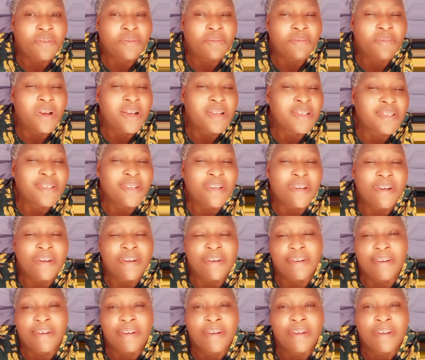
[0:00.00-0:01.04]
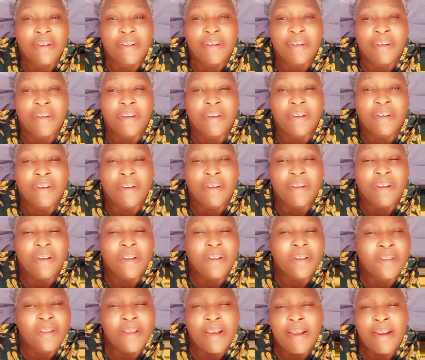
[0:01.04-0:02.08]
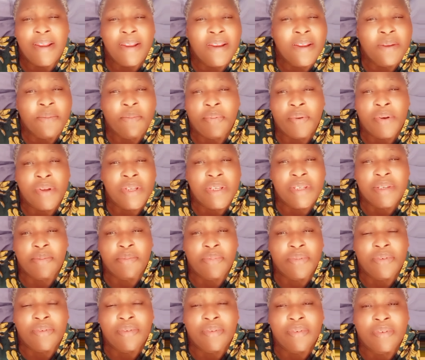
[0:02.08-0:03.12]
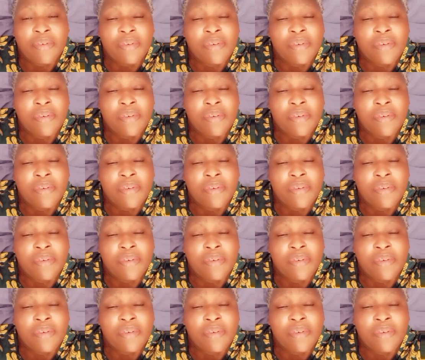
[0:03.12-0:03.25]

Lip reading: My dear, that ain't impossible.